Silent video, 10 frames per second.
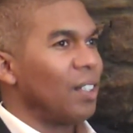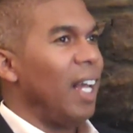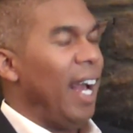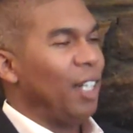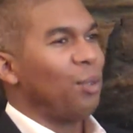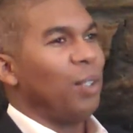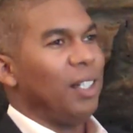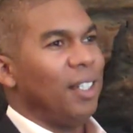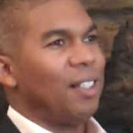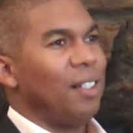to actually
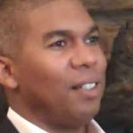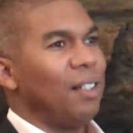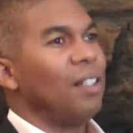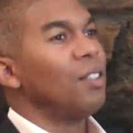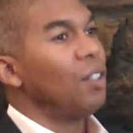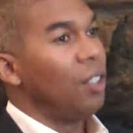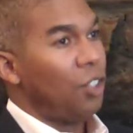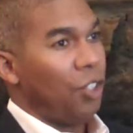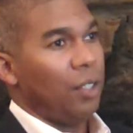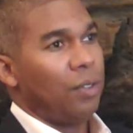listen to the
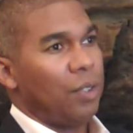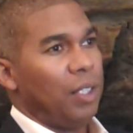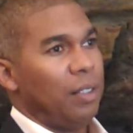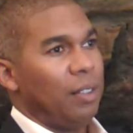children.